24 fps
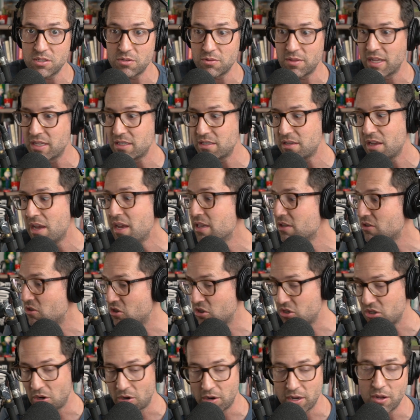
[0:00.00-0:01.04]
So that's
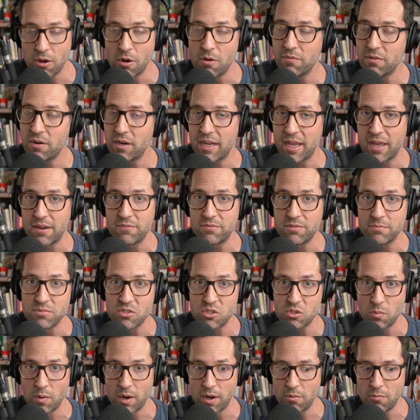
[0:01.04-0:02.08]
starting over again from
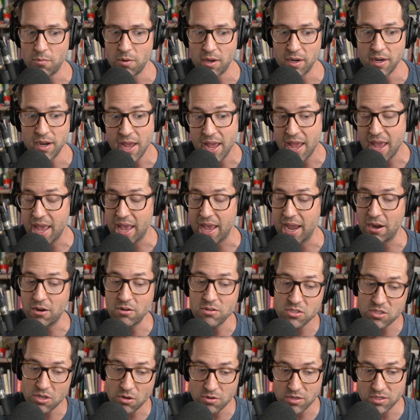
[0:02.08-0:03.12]
square one.
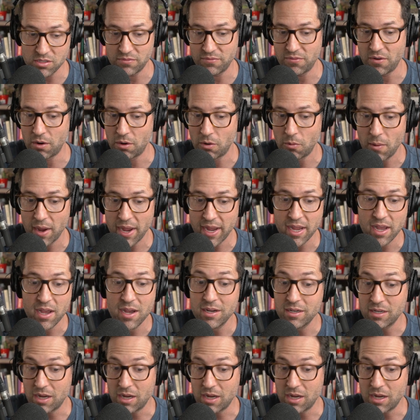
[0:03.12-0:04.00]
Arizona's far away.